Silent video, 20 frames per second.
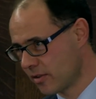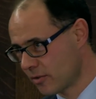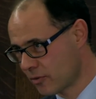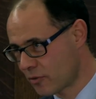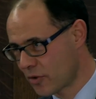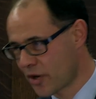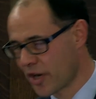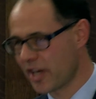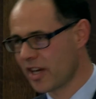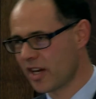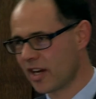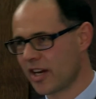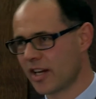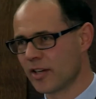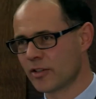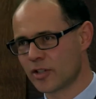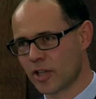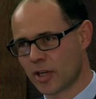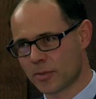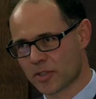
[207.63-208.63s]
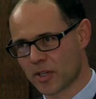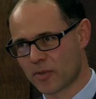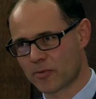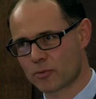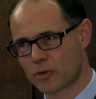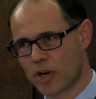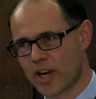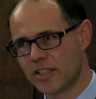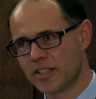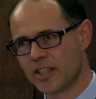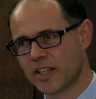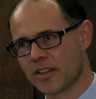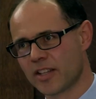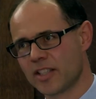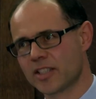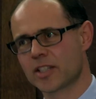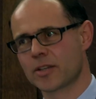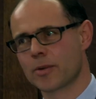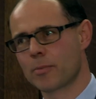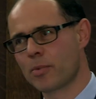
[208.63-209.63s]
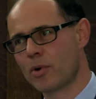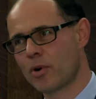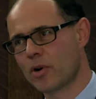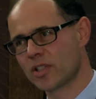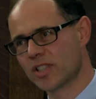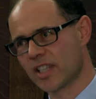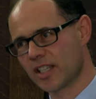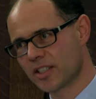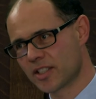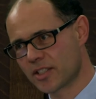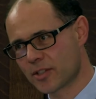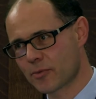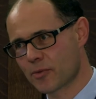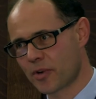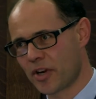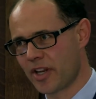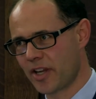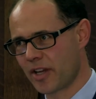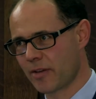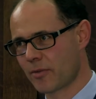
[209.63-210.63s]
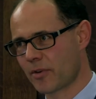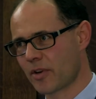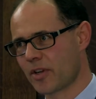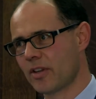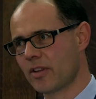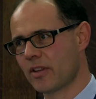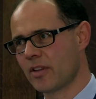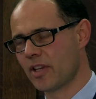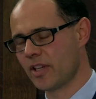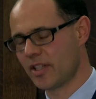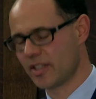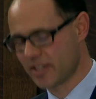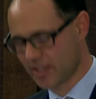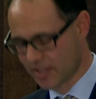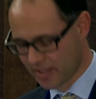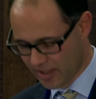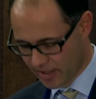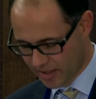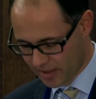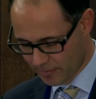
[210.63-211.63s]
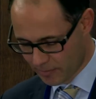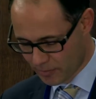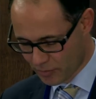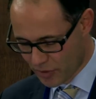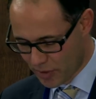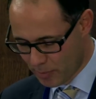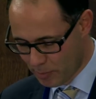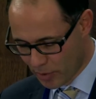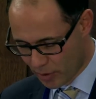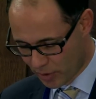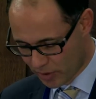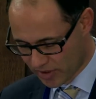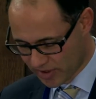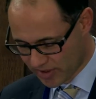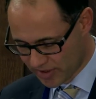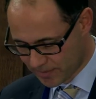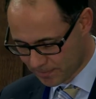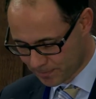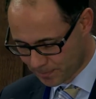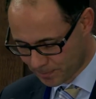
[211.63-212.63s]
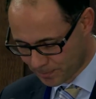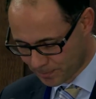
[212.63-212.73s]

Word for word: rigor in terms of writing these reports and screening these reports.